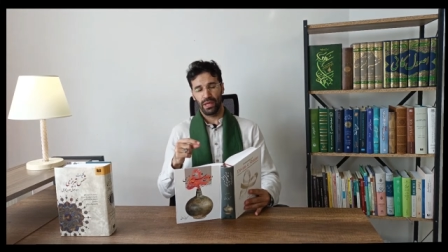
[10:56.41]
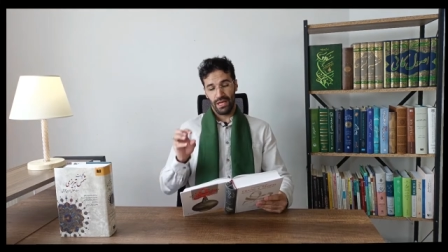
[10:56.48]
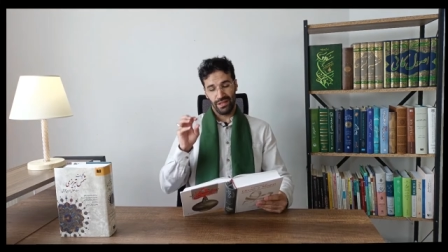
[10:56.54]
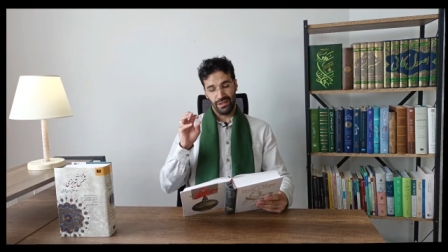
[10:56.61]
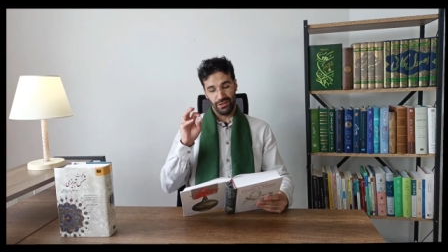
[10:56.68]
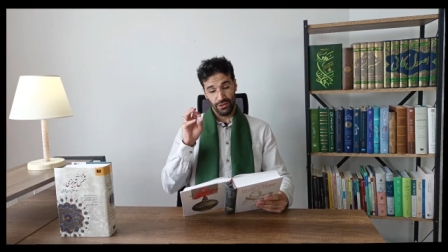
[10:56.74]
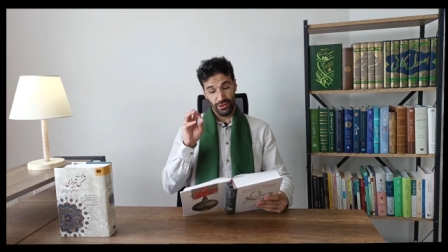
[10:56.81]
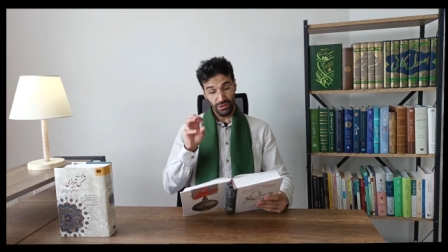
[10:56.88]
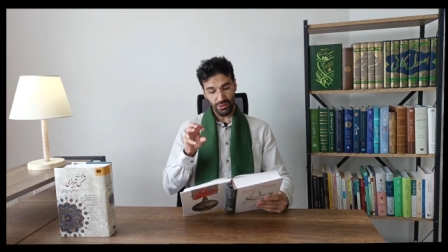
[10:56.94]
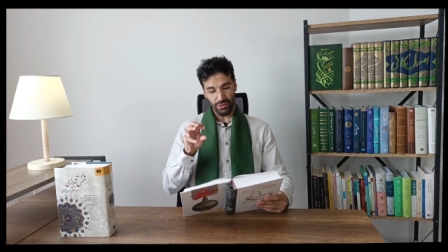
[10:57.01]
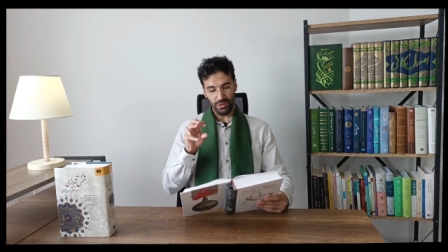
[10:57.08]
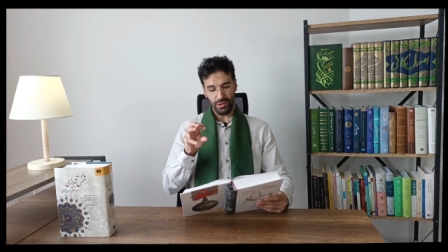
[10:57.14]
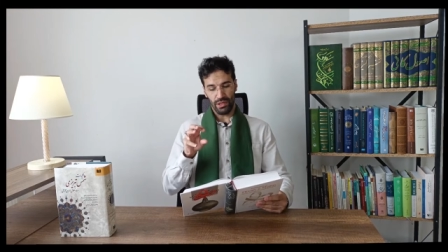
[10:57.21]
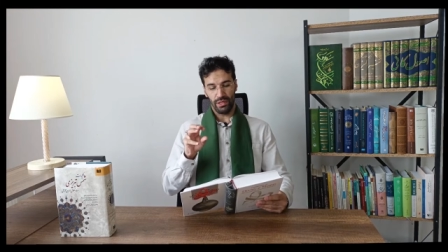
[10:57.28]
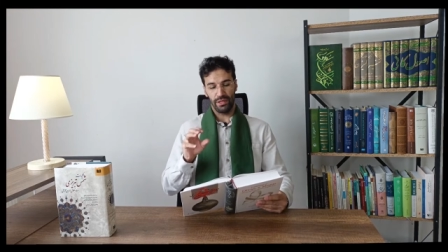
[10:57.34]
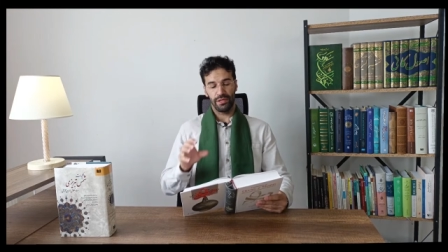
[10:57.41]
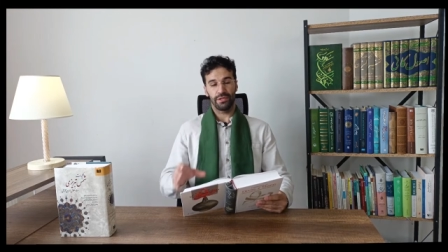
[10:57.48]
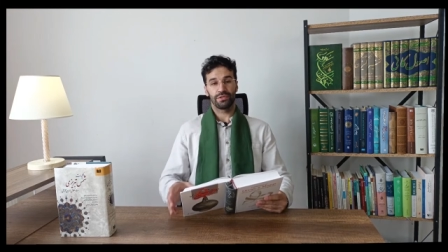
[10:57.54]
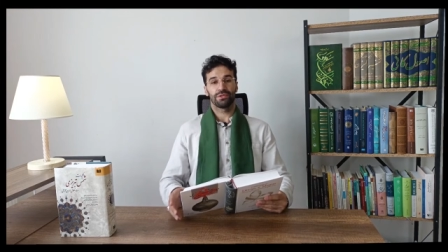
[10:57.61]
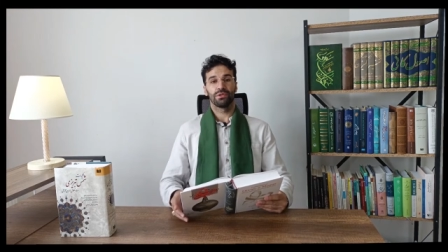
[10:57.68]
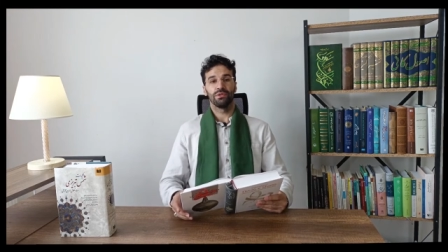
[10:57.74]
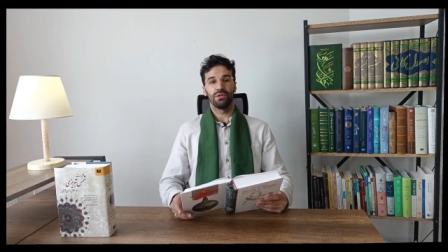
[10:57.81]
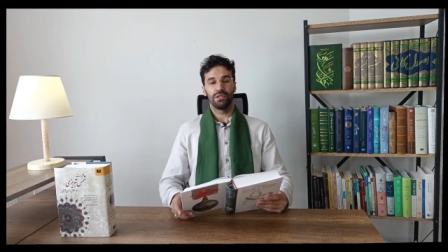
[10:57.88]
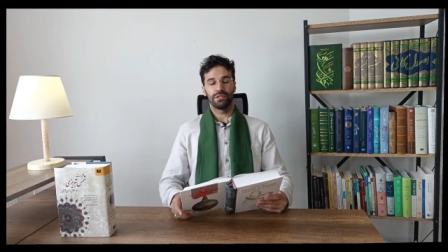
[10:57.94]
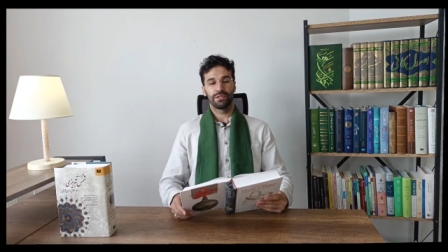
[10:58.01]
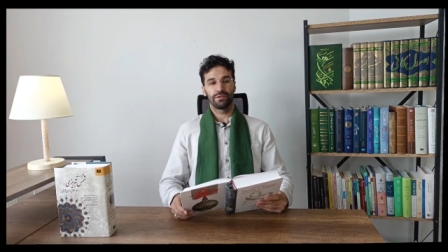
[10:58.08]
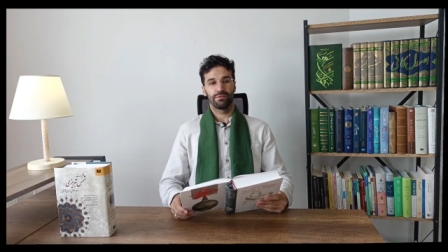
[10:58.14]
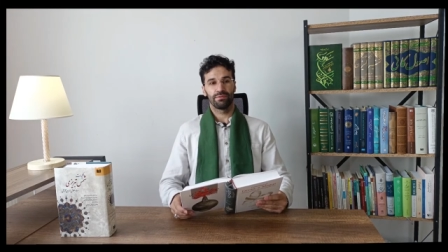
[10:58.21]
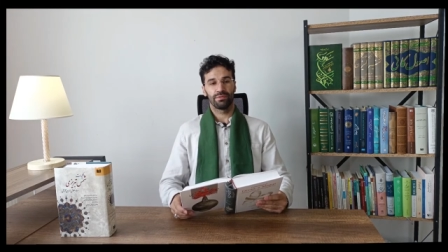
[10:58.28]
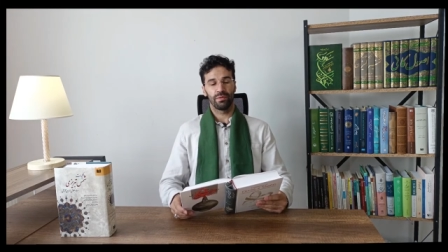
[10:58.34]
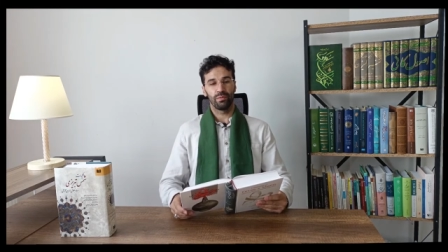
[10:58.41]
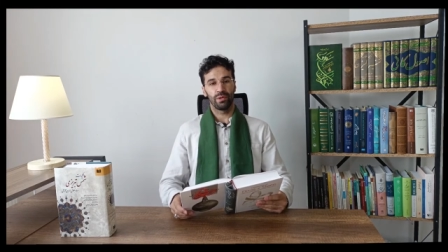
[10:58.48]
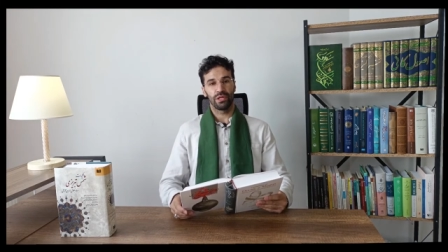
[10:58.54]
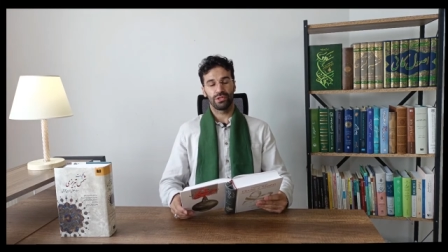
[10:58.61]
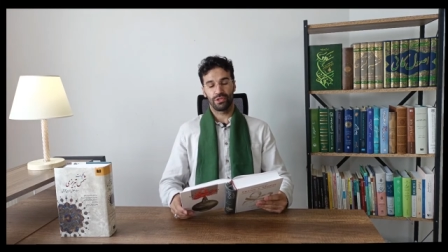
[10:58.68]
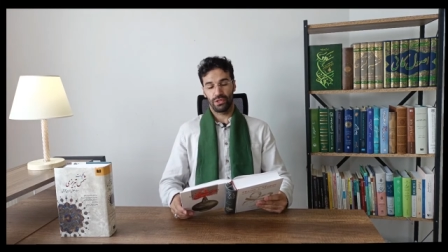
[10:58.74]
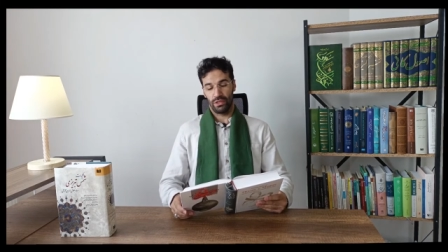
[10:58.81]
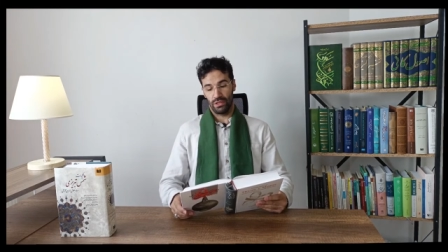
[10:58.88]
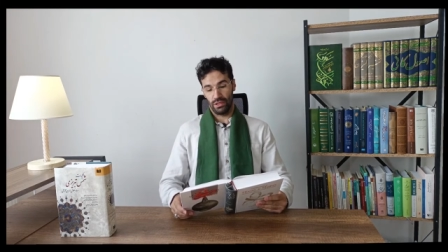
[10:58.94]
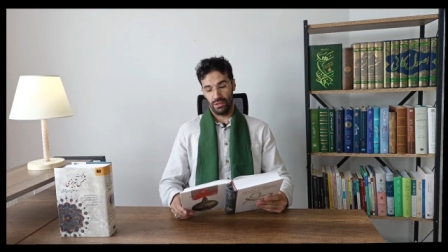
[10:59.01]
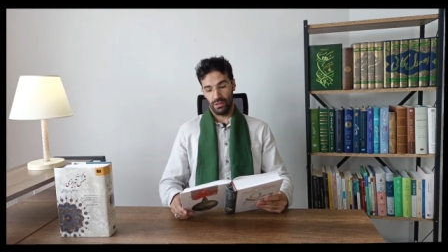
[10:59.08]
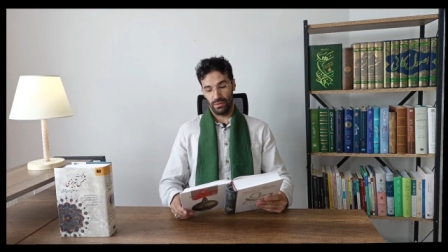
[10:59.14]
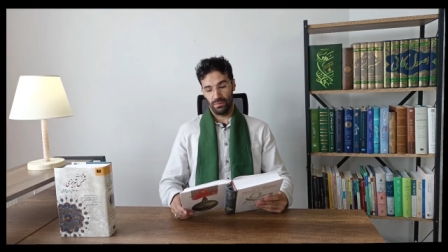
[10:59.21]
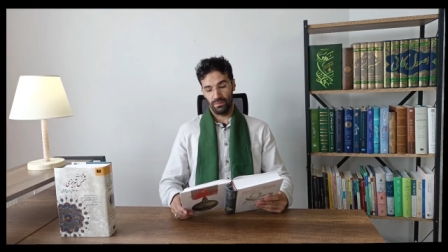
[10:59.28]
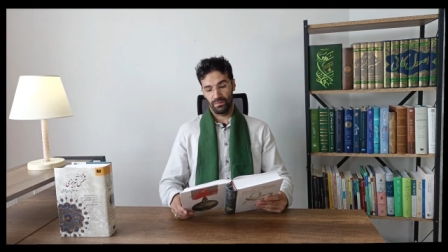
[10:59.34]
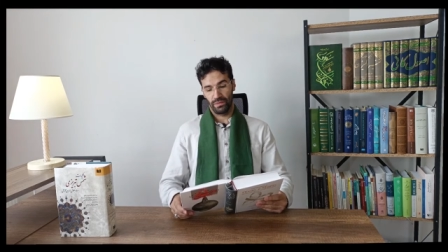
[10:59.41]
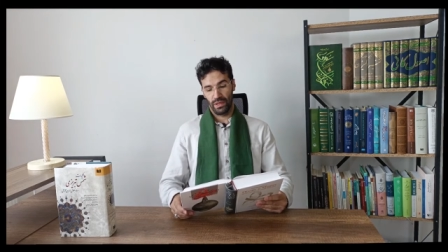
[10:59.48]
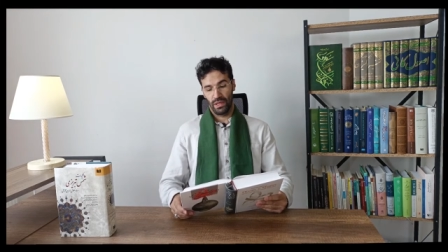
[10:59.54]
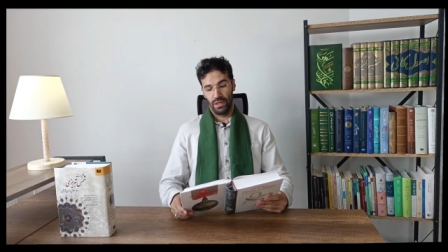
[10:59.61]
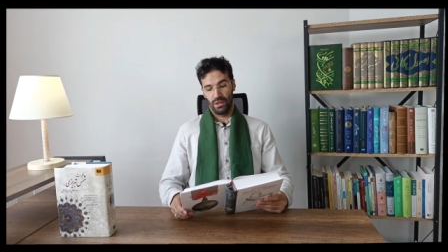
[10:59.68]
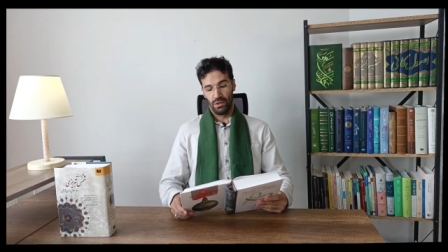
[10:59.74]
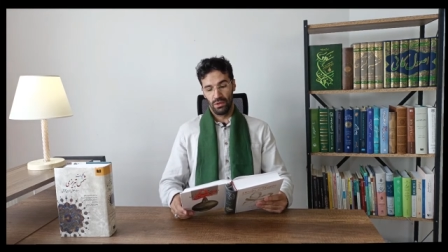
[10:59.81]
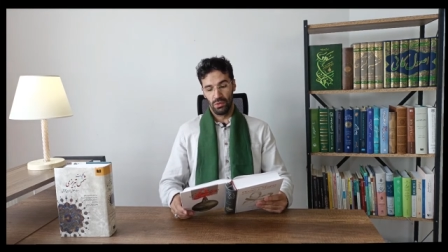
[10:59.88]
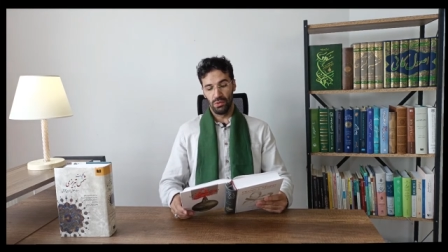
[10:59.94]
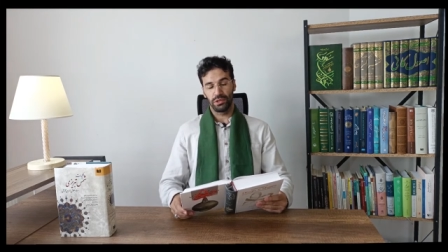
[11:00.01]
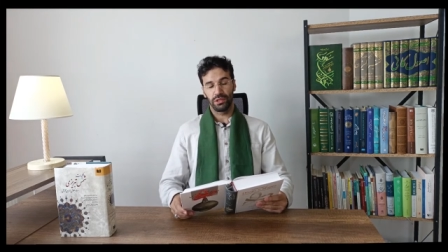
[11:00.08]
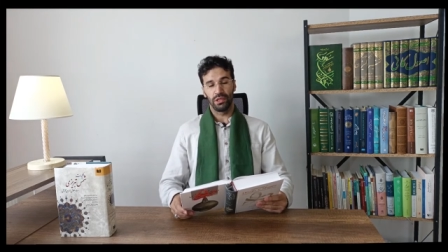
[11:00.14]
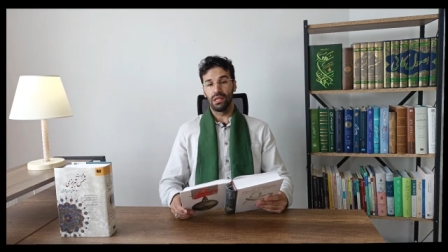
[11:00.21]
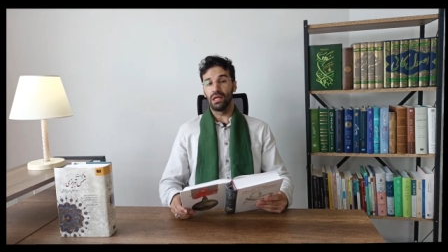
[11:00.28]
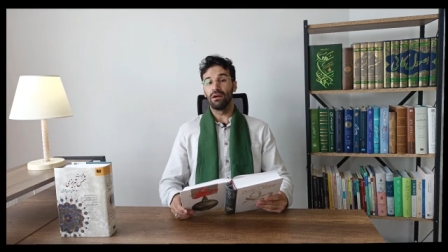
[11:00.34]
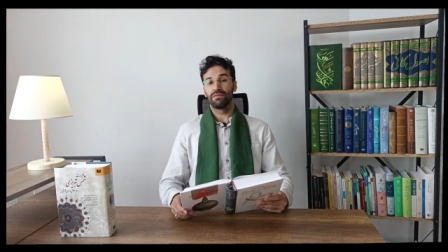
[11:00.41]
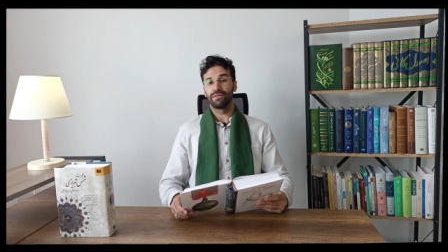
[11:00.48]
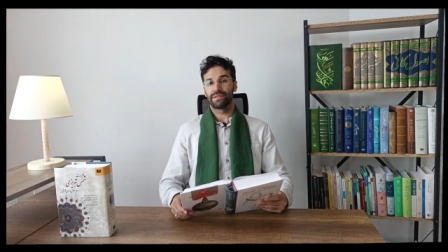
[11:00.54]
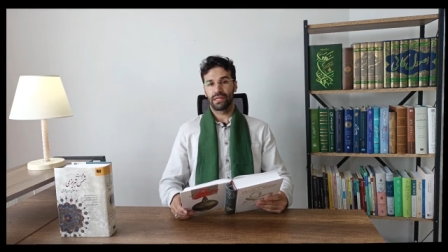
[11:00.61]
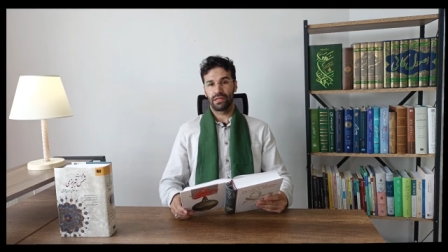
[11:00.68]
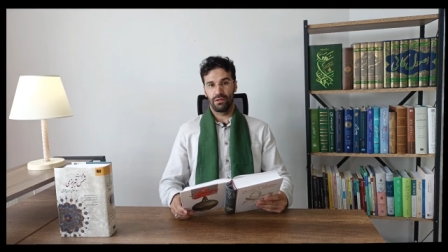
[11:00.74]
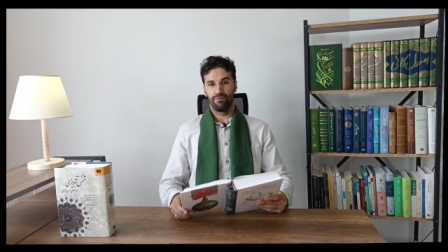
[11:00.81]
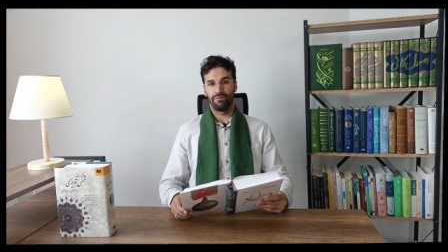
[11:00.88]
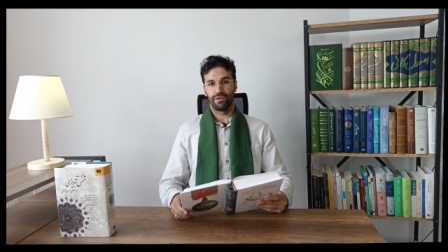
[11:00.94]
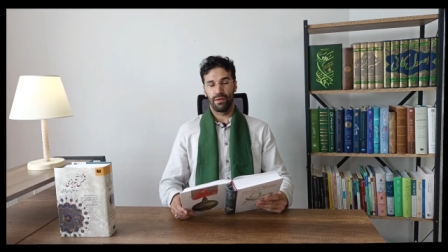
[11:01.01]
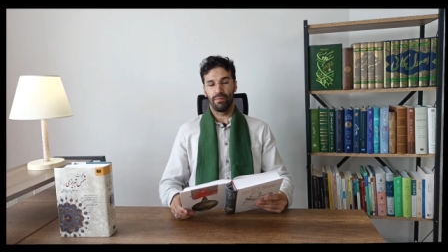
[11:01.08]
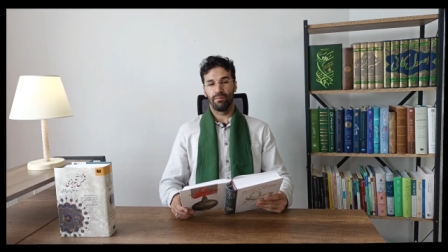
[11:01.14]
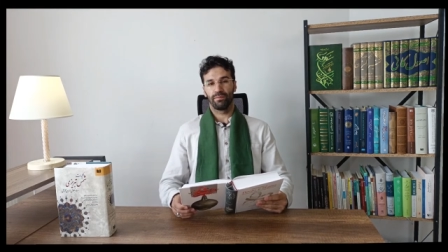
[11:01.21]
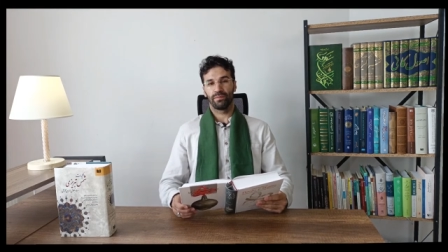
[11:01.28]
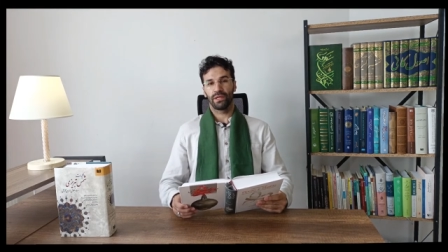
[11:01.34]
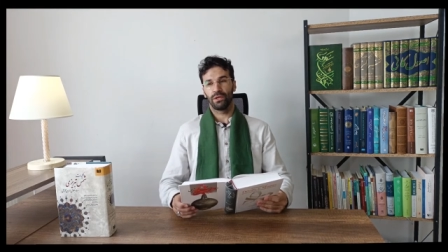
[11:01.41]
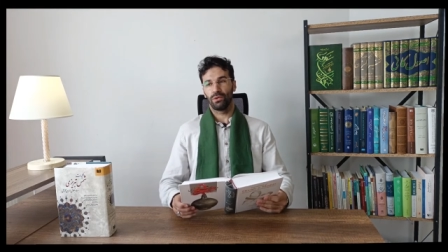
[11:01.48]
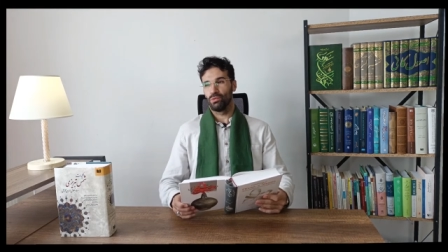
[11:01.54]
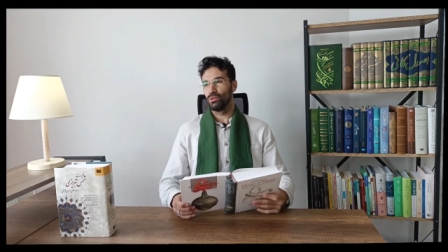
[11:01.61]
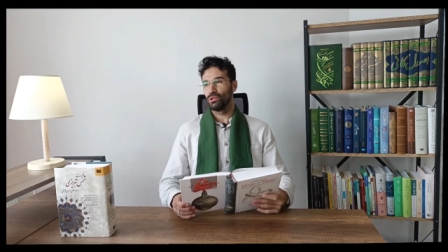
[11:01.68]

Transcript: And you are the source from which uh, all the loves come from and